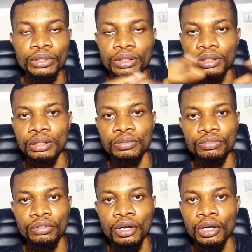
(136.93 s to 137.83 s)

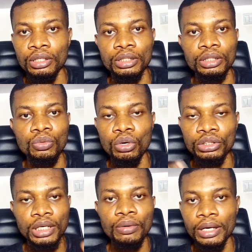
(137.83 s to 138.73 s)
the
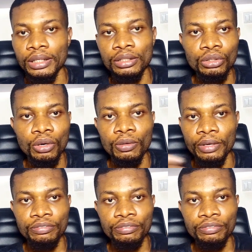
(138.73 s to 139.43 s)
watch hour kicked up,